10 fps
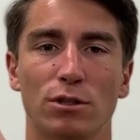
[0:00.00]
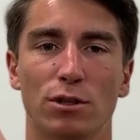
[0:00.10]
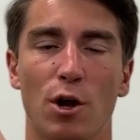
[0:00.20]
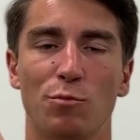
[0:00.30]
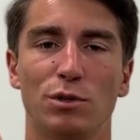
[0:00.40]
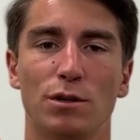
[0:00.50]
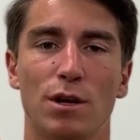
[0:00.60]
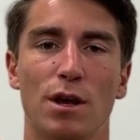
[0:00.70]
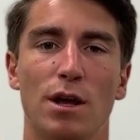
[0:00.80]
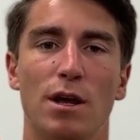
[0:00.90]
slopes.
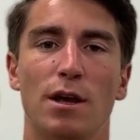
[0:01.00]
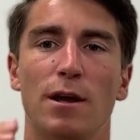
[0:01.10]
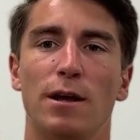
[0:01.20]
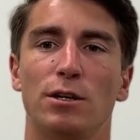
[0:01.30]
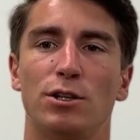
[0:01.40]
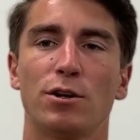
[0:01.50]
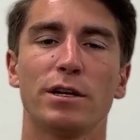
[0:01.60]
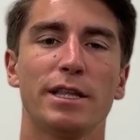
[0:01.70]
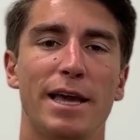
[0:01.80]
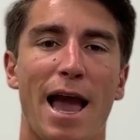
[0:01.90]

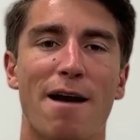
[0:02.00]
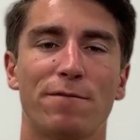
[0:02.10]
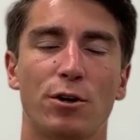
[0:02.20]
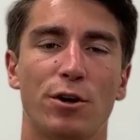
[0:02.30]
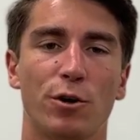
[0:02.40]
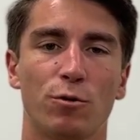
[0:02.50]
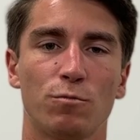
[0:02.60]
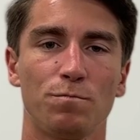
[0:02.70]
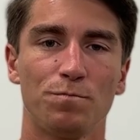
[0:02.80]
During the afternoon,